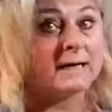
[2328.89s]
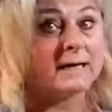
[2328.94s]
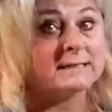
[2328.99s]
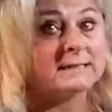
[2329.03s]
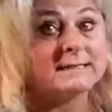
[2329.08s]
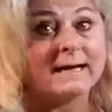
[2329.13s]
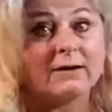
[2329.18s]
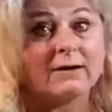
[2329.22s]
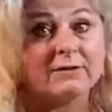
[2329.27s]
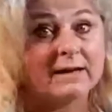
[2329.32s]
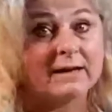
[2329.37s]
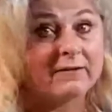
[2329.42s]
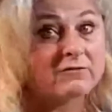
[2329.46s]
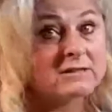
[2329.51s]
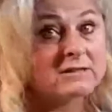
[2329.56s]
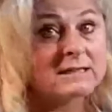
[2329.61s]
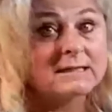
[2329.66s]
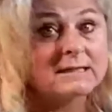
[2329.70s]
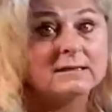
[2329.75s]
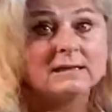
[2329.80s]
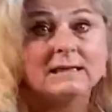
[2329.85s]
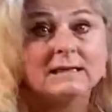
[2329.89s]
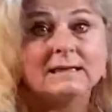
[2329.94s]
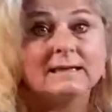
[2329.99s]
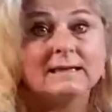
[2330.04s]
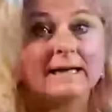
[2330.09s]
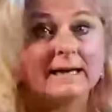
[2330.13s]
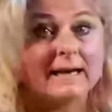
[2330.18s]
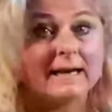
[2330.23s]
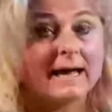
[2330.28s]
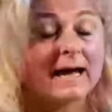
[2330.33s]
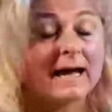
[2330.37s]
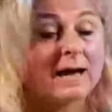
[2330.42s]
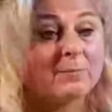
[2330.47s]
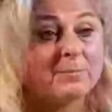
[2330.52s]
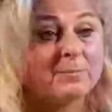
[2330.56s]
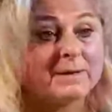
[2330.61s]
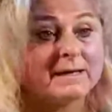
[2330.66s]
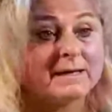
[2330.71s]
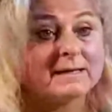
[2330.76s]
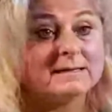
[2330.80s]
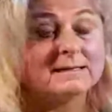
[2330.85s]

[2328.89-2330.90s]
down every little thing that happened